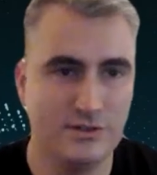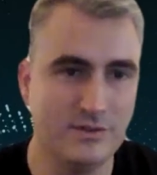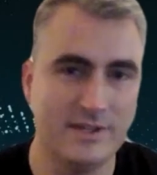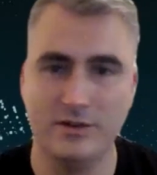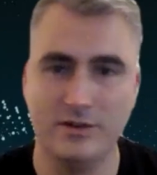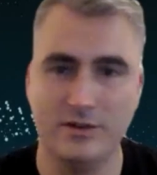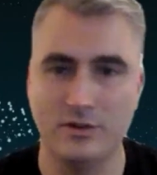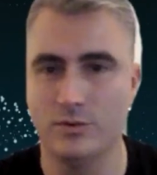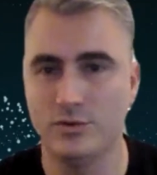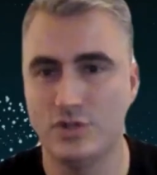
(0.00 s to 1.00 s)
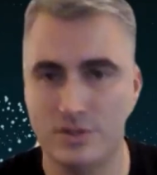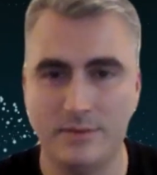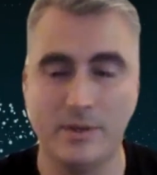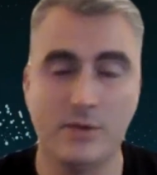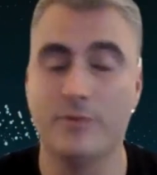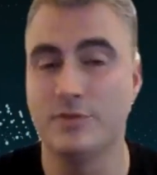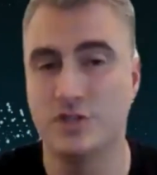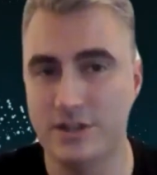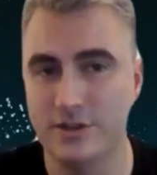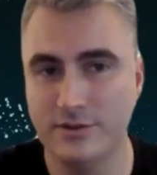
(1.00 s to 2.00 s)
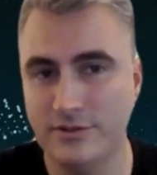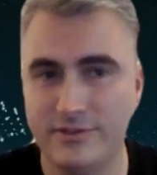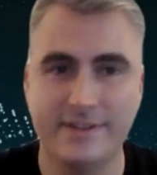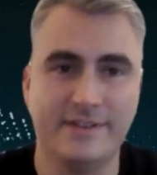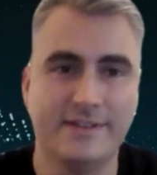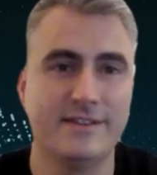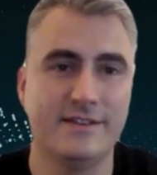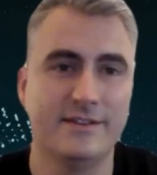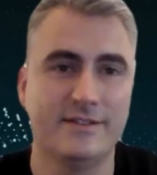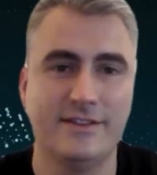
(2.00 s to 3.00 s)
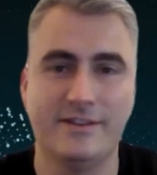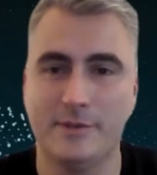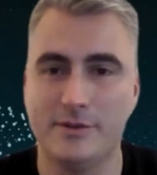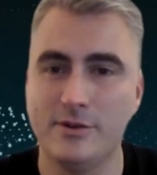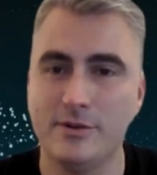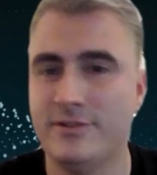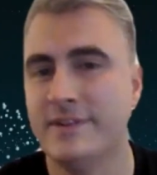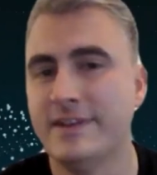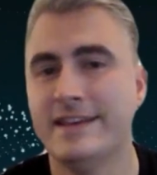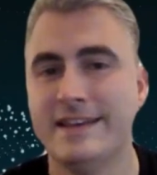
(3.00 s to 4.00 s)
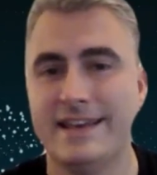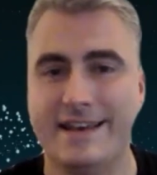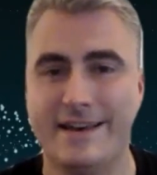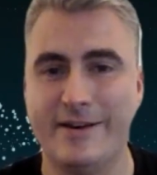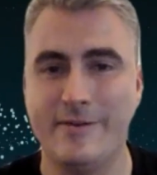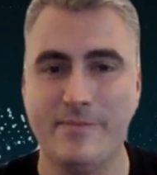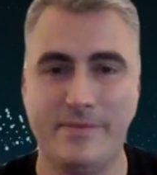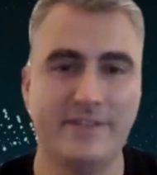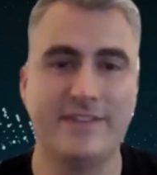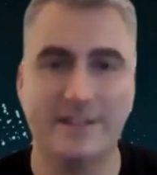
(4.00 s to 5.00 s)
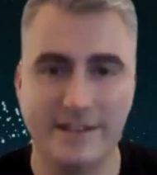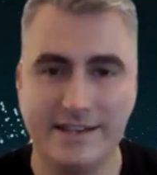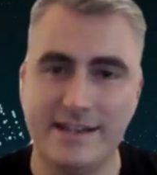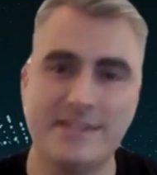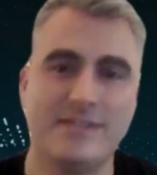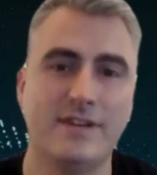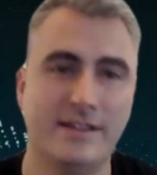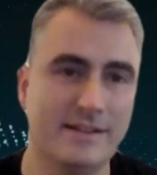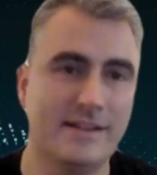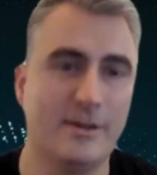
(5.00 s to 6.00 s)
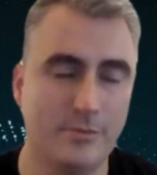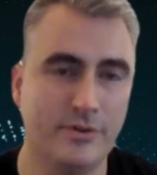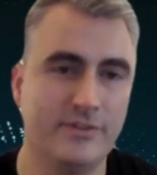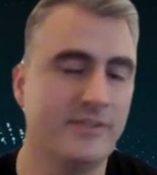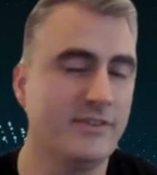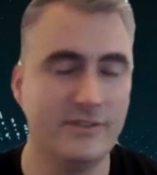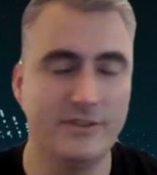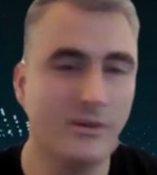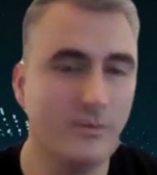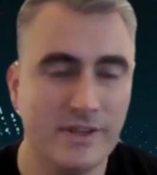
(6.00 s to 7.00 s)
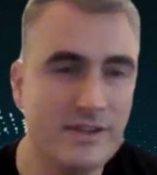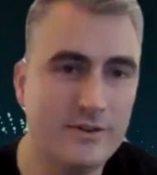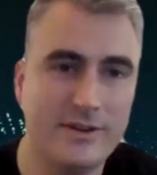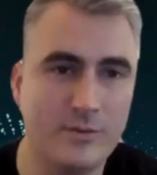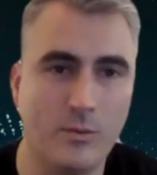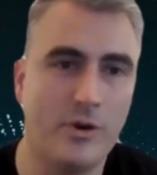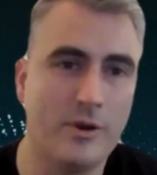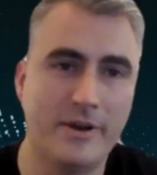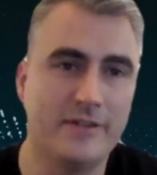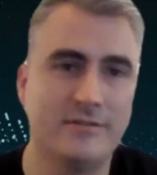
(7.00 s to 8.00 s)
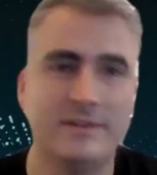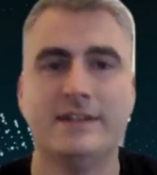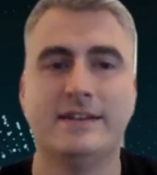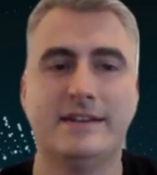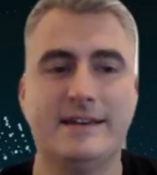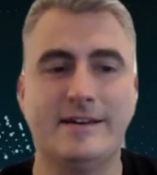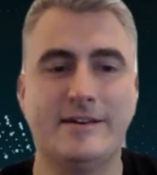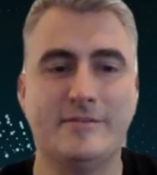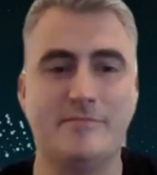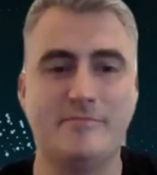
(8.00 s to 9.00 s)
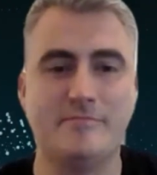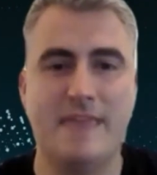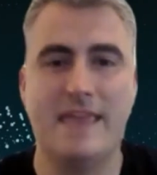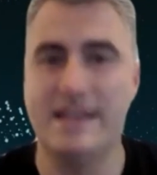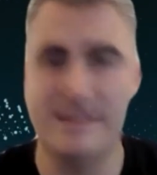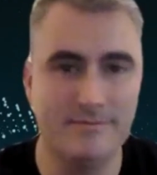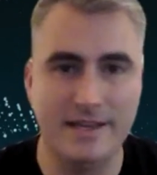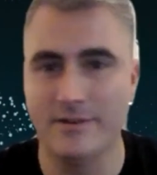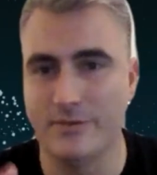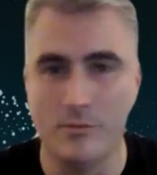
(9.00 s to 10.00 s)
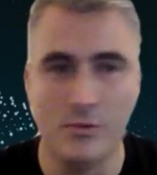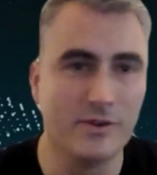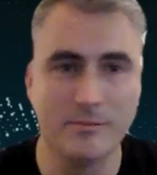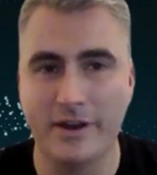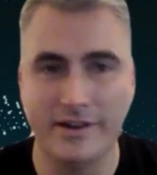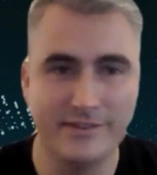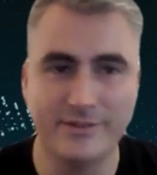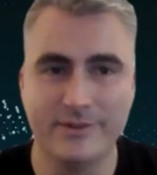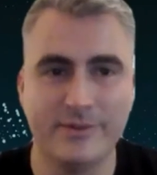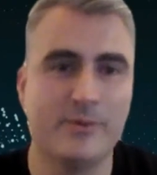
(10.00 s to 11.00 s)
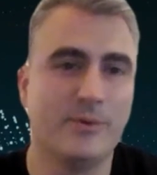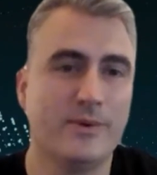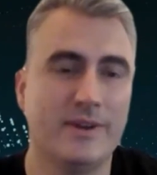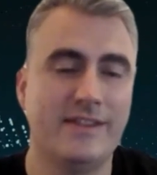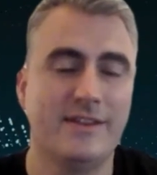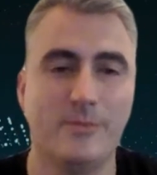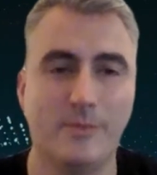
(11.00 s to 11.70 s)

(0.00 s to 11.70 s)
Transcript: You get we call them geodes, the seismic nodes, the satellite connectivity, the cloud processing. So you really don't have to worry about any of the moving parts or anything.